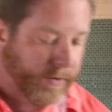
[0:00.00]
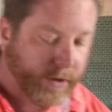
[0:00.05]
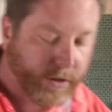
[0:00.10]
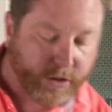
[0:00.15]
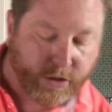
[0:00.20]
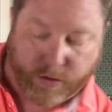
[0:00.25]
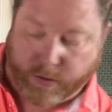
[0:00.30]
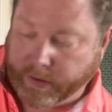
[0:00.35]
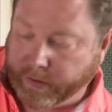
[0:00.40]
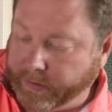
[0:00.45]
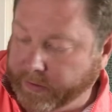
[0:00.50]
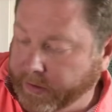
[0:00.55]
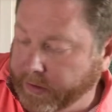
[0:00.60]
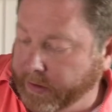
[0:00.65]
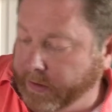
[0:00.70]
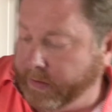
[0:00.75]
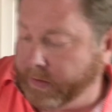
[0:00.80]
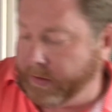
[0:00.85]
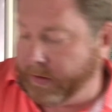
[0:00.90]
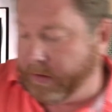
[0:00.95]
choice
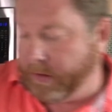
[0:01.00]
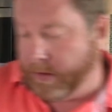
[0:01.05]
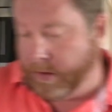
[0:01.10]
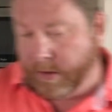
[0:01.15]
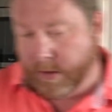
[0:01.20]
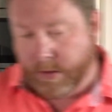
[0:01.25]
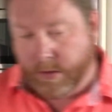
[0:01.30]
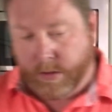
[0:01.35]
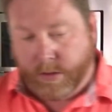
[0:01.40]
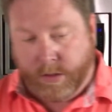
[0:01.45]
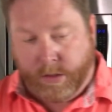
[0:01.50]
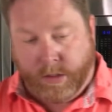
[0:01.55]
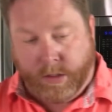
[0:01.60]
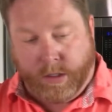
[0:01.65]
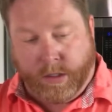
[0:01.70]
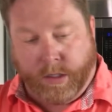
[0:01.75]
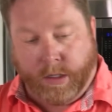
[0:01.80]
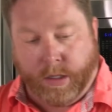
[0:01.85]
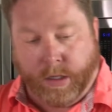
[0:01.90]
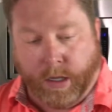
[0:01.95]
is.
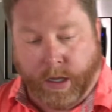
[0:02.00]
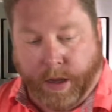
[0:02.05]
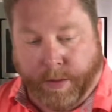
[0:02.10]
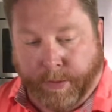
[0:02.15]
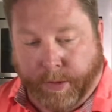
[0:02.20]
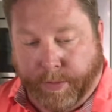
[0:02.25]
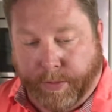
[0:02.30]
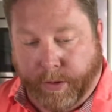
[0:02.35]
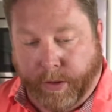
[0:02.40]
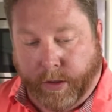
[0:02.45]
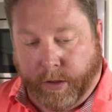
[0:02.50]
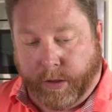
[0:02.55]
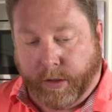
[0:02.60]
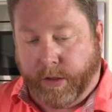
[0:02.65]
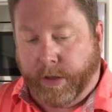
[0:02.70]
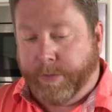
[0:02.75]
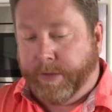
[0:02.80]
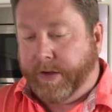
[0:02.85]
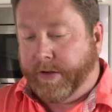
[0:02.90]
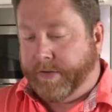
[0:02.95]
I'm gonna put a
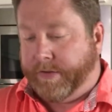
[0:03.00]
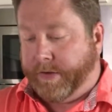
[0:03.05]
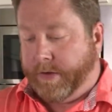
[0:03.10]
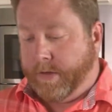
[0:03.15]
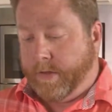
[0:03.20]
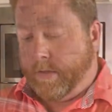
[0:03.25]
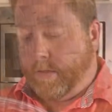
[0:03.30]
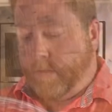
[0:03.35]
little bit of garlic